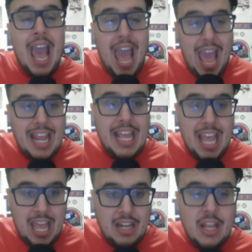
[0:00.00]
heading
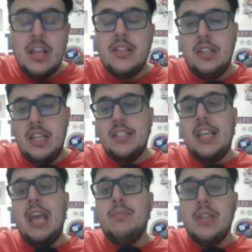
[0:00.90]
in to this
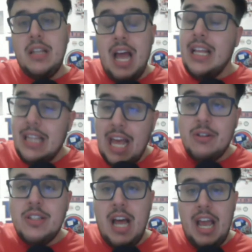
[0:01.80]
game tonight,
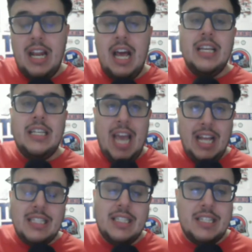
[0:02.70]
later tonight,
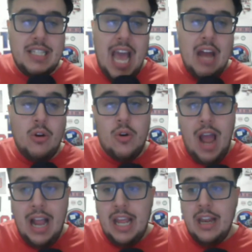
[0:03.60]
against the Seattle
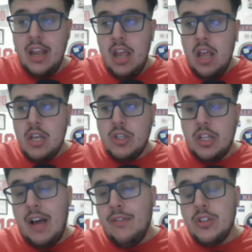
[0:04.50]
Kraken. So
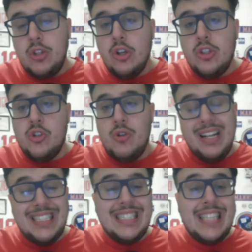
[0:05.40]
the Devils look to try
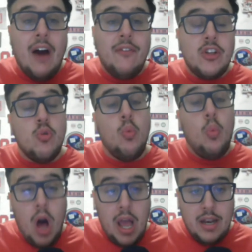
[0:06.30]
to salvage
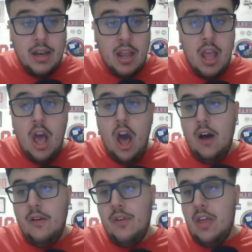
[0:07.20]
one
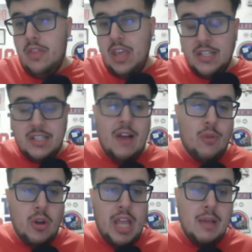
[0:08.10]
of the
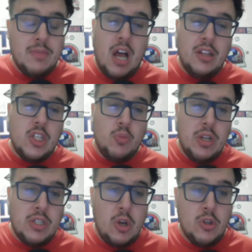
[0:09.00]
several games on this
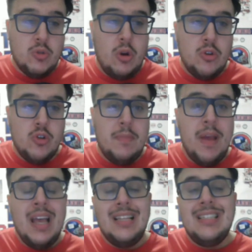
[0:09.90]
West Coast road trip.
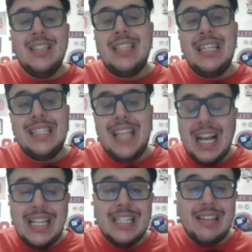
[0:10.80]
This is the
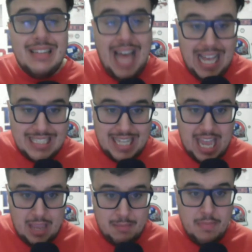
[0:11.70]
second to last
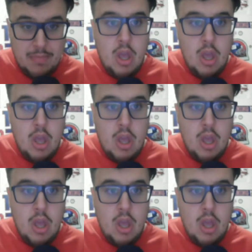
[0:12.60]
game